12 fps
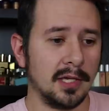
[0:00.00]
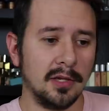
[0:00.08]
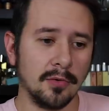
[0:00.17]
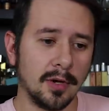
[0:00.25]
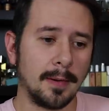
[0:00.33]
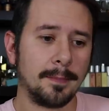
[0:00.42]

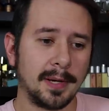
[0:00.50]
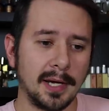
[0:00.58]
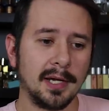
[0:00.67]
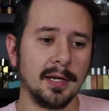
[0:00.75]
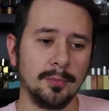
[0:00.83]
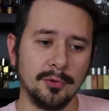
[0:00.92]
You're not
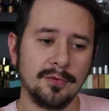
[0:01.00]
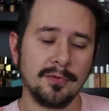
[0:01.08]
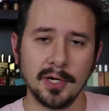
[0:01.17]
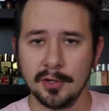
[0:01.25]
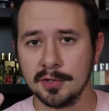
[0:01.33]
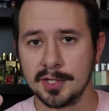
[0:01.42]
buying a blue
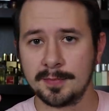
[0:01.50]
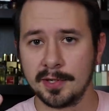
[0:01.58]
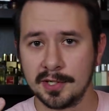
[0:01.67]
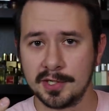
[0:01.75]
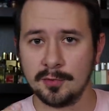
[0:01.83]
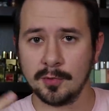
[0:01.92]
fragrance
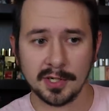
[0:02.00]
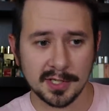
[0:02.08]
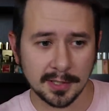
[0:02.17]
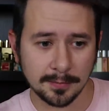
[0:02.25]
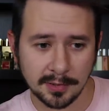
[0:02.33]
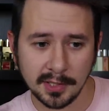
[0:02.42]
because you want
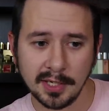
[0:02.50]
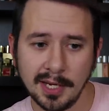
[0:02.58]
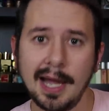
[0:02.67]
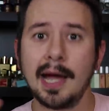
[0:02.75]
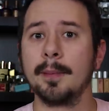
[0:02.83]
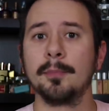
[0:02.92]
something
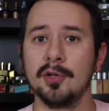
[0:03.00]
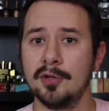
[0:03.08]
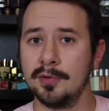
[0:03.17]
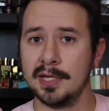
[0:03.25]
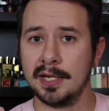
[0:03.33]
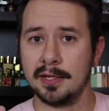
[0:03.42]
hyper
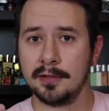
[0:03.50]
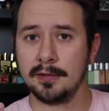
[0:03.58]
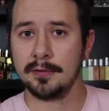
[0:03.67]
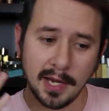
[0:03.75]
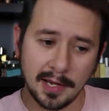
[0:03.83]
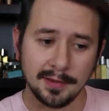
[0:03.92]
unique.
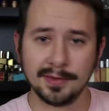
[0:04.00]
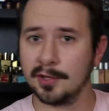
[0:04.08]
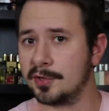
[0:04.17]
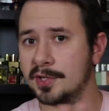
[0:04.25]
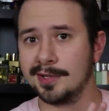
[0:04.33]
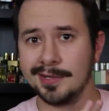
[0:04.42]
And
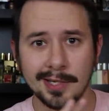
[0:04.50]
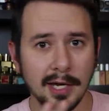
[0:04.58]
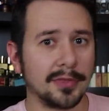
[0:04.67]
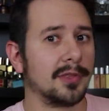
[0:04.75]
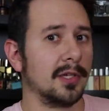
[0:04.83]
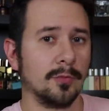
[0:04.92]
there's
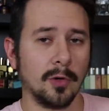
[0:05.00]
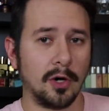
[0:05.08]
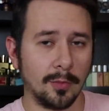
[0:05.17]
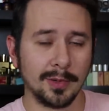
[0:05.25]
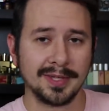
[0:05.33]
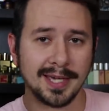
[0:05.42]
nothing
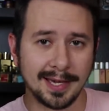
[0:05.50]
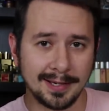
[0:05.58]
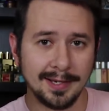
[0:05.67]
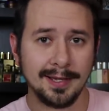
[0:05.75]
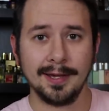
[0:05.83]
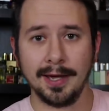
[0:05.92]
wrong with
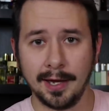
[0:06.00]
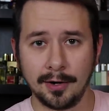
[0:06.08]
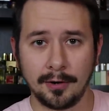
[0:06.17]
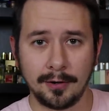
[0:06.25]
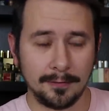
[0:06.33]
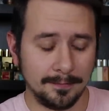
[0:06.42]
that
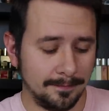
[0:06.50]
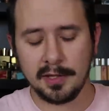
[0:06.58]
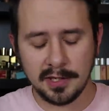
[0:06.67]
at all.